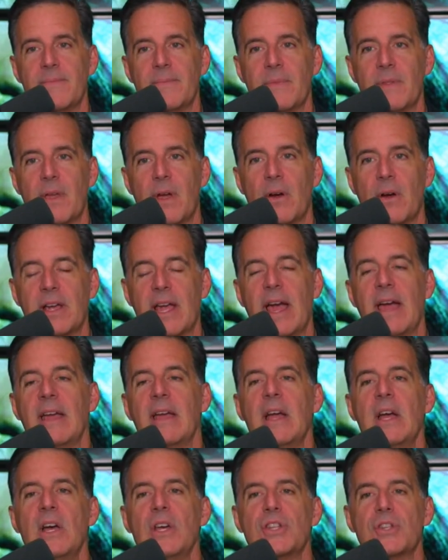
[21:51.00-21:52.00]
Okay?
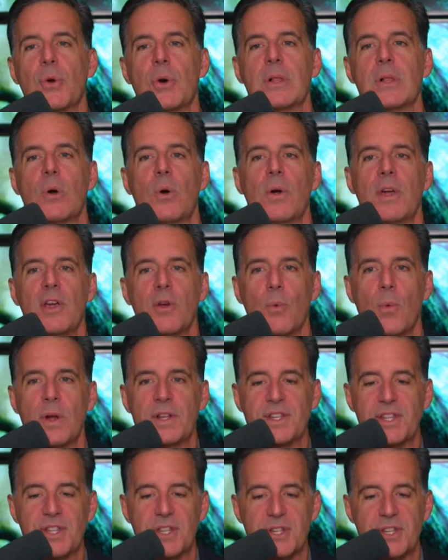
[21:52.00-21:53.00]
So a lawyer
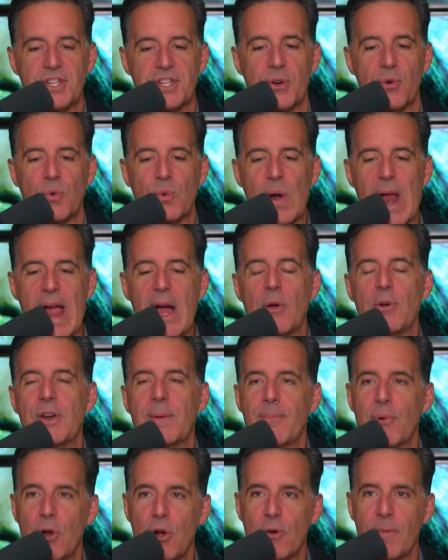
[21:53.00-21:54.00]
wants to surround a
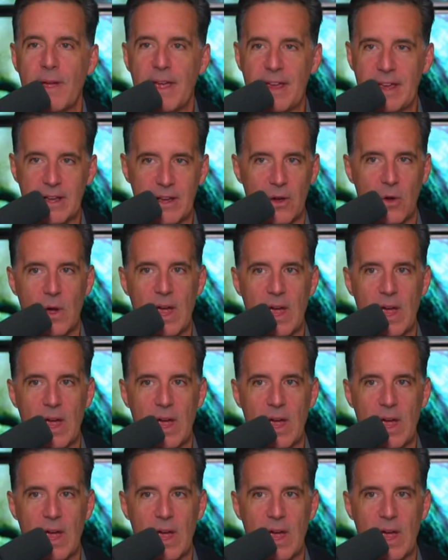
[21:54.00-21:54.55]
probate and go,